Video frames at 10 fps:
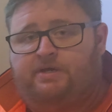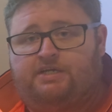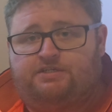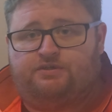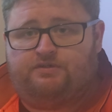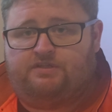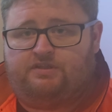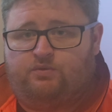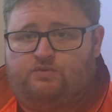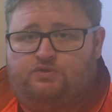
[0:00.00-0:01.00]
make sure that
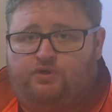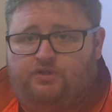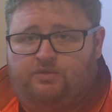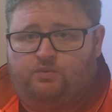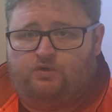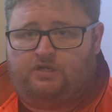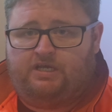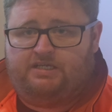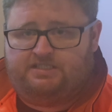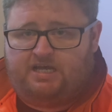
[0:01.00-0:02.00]
the toilet water
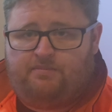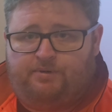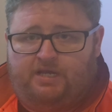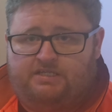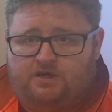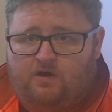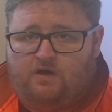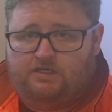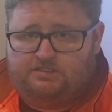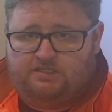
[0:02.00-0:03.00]
is up as
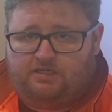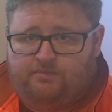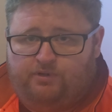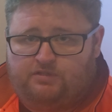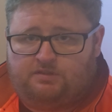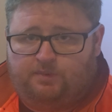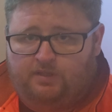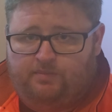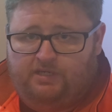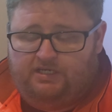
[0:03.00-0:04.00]
high as it can possibly
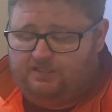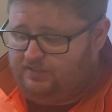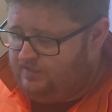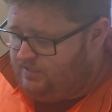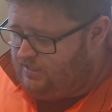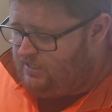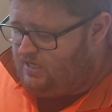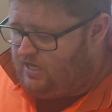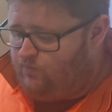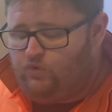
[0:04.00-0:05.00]

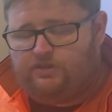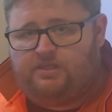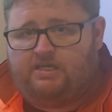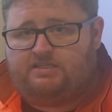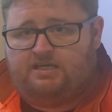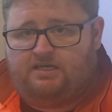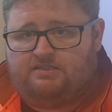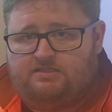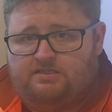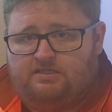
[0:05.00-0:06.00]
be. And what that
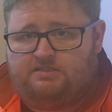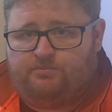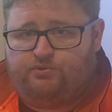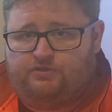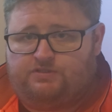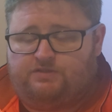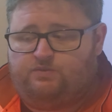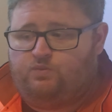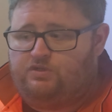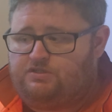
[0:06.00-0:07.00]
does is it puts
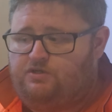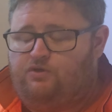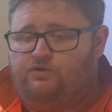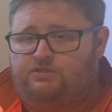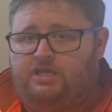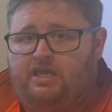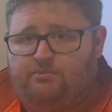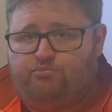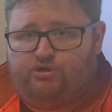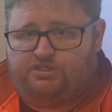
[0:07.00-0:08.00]
what's called
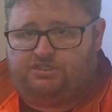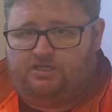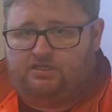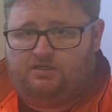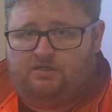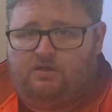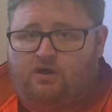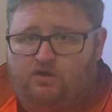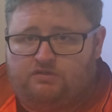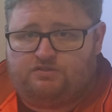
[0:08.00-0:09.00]
head pressure
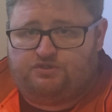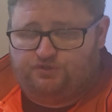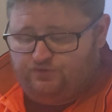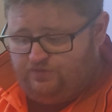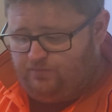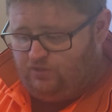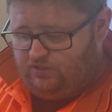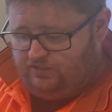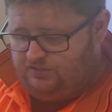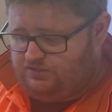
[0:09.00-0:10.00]
onto the
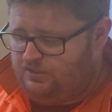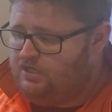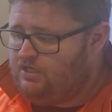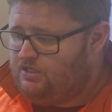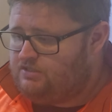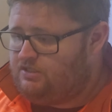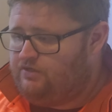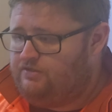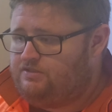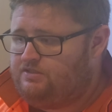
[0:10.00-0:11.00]
blockage.
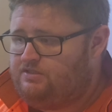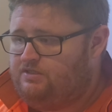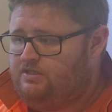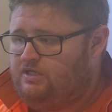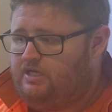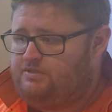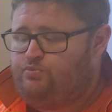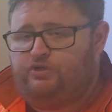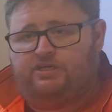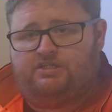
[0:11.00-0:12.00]
So it's
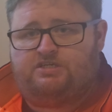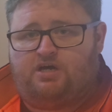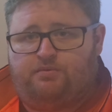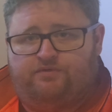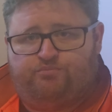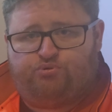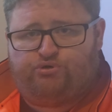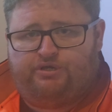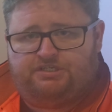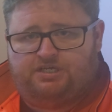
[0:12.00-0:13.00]
putting a type of
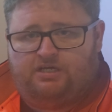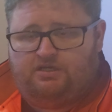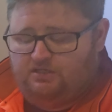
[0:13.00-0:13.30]
pressure